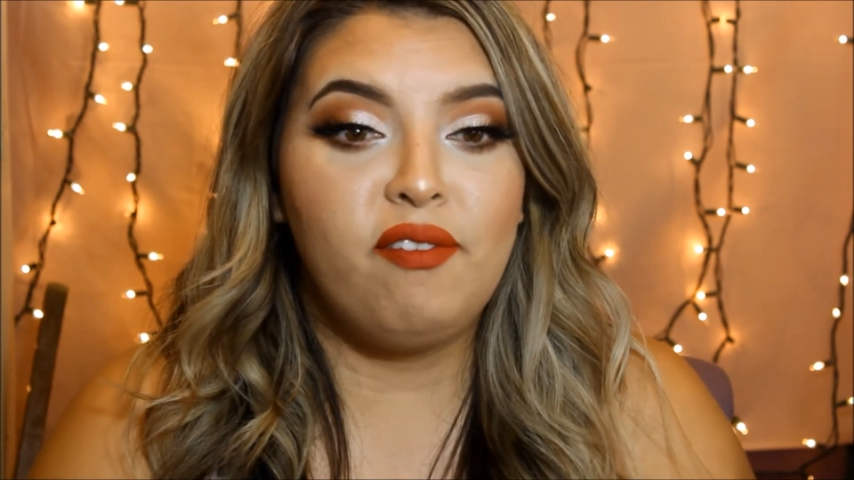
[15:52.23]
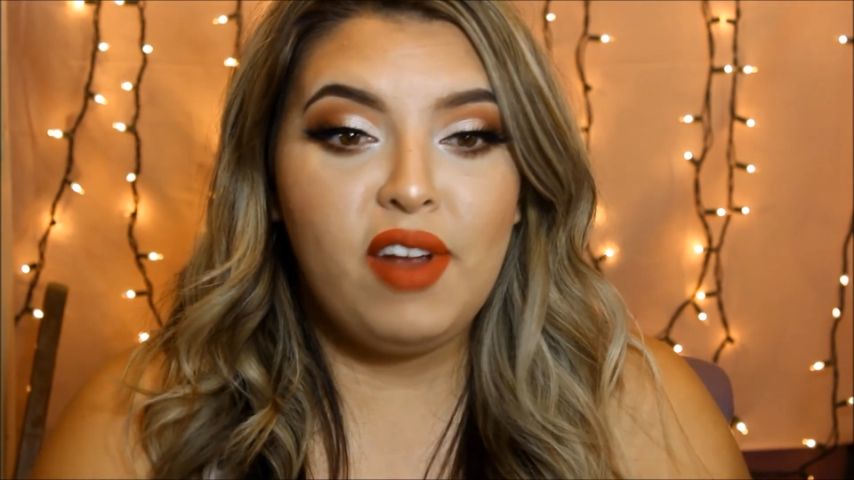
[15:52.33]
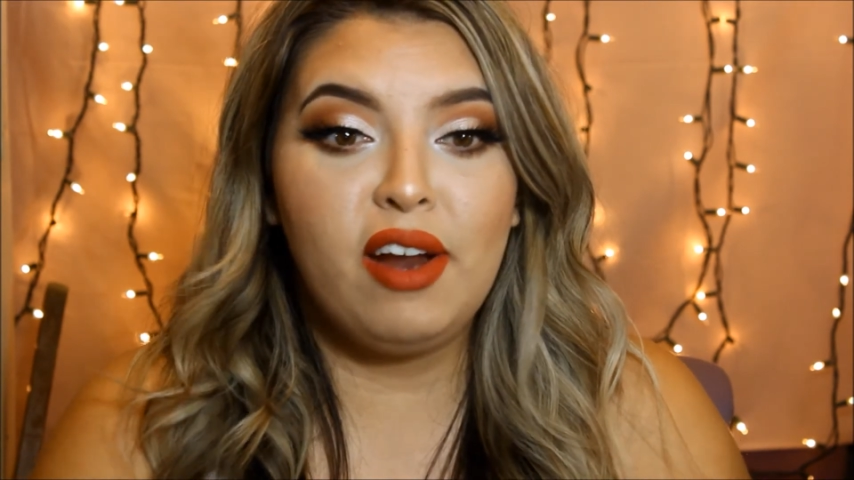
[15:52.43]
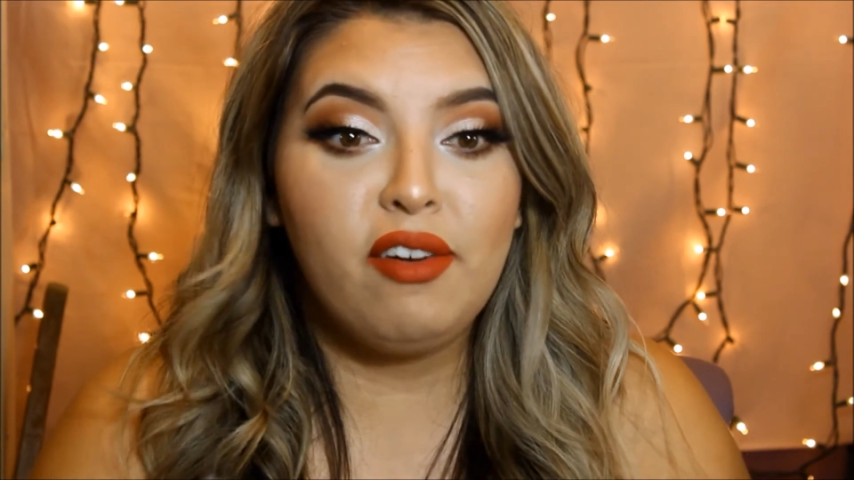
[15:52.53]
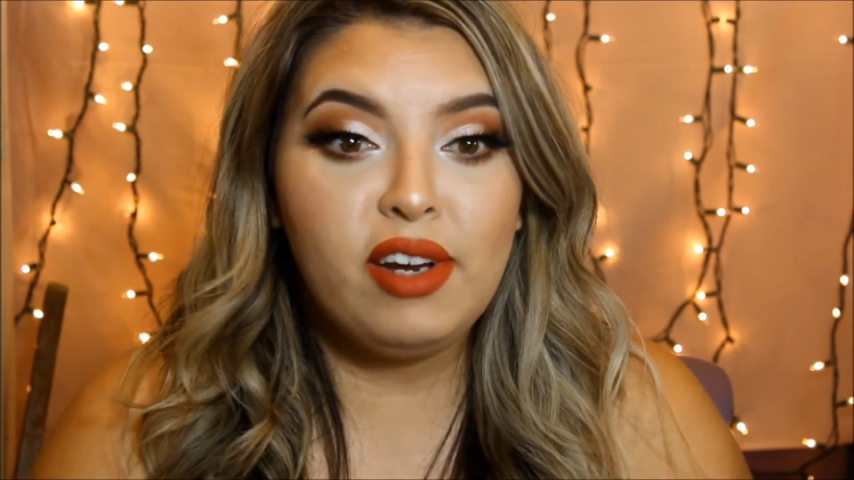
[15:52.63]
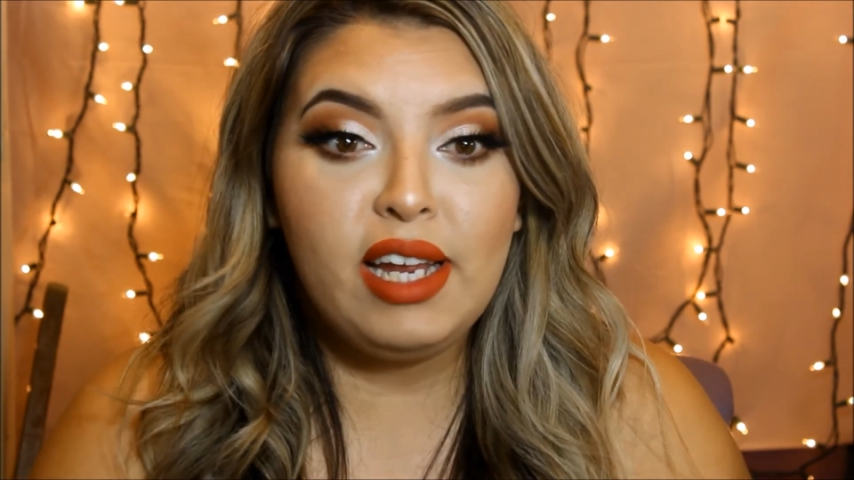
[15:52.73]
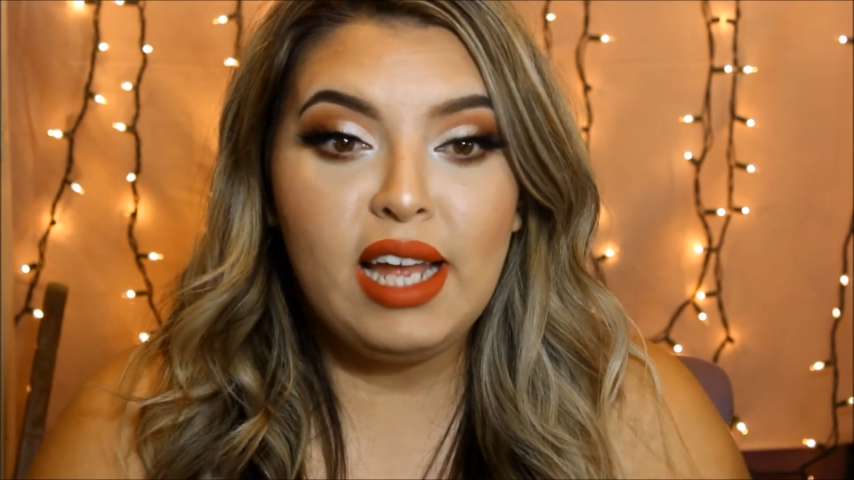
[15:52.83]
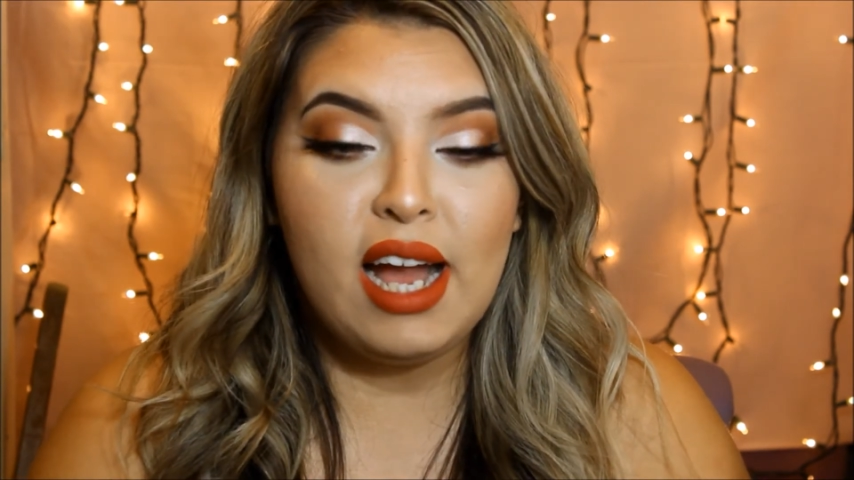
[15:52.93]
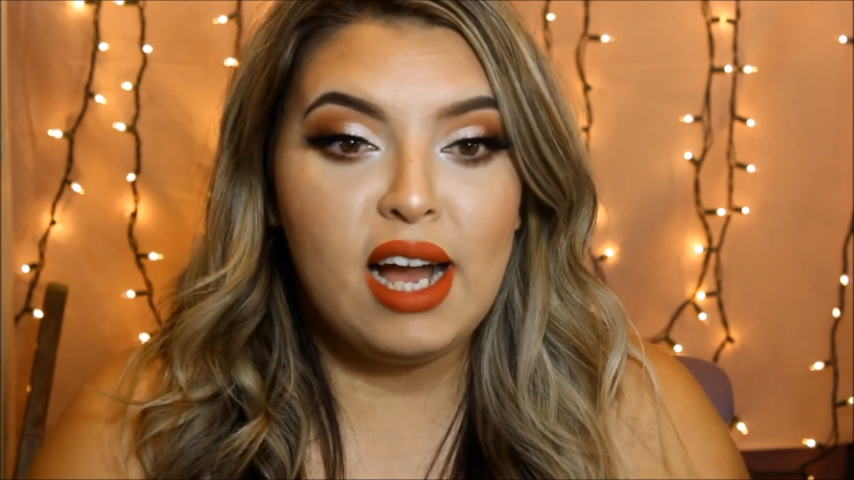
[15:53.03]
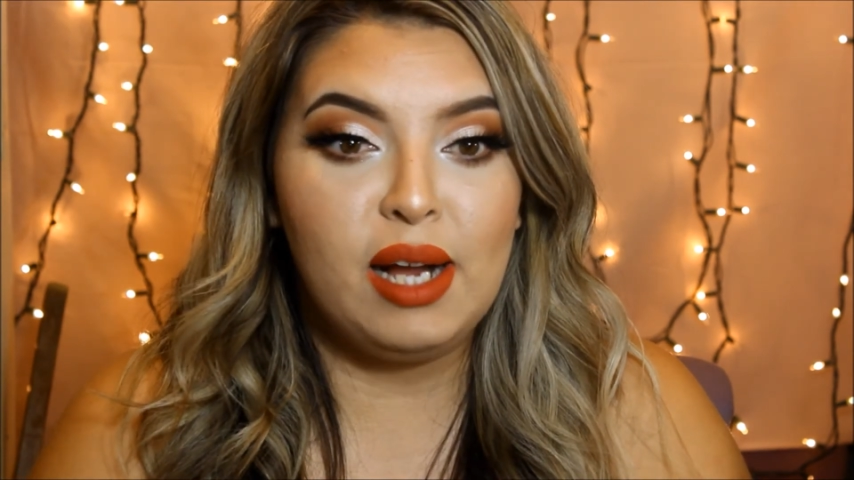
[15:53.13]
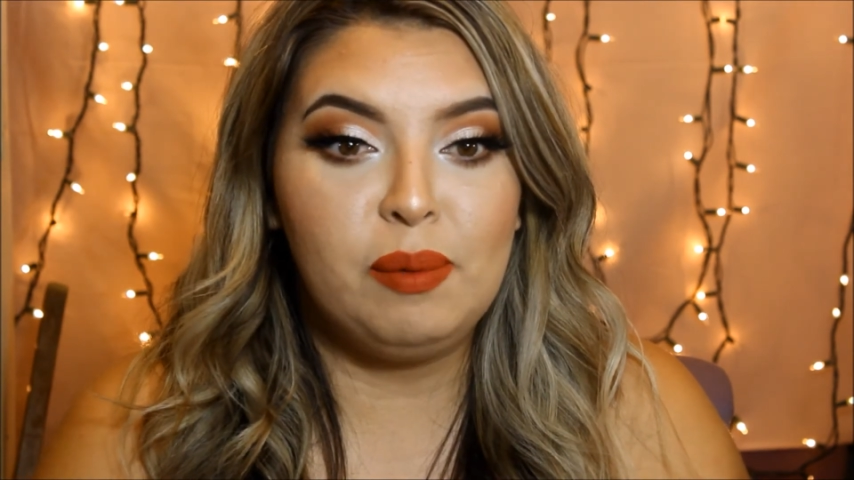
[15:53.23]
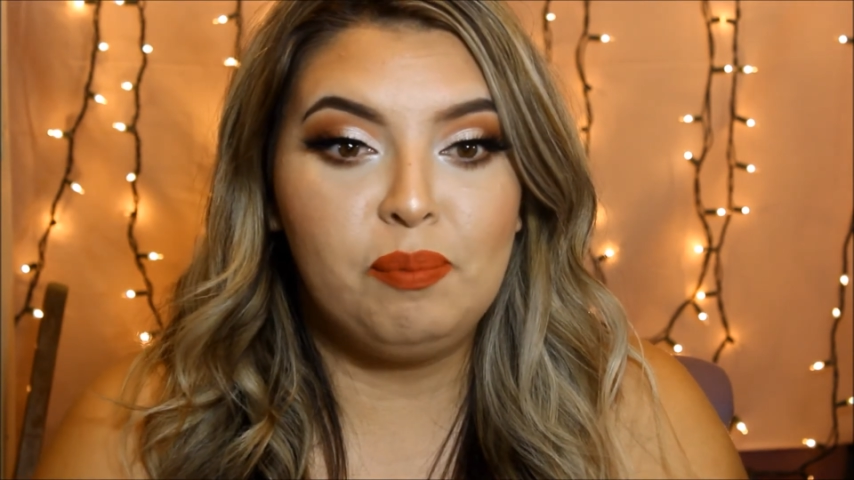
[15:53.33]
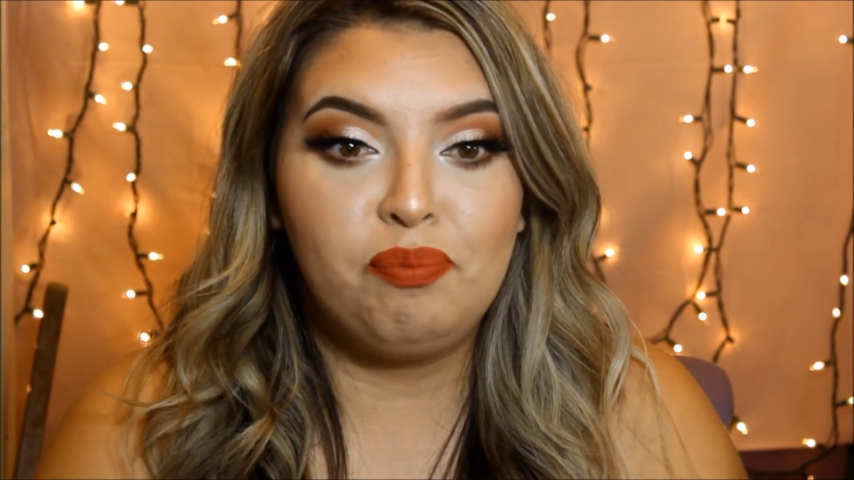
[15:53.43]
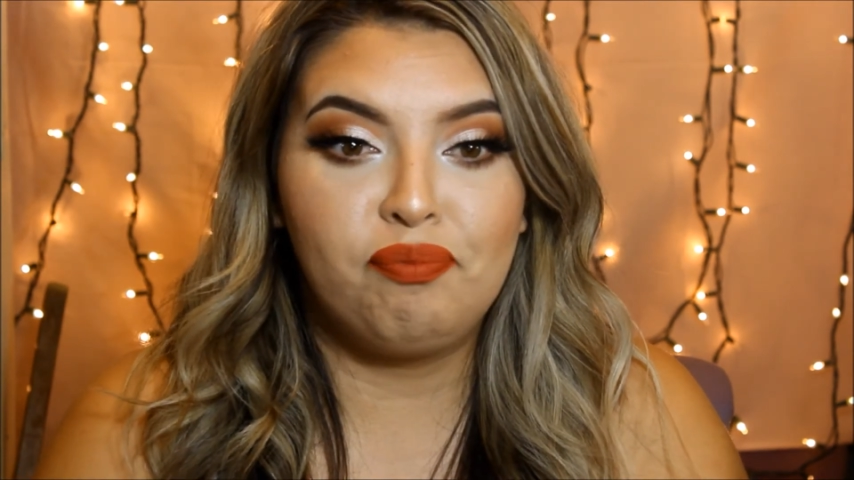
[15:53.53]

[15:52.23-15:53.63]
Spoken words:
very, I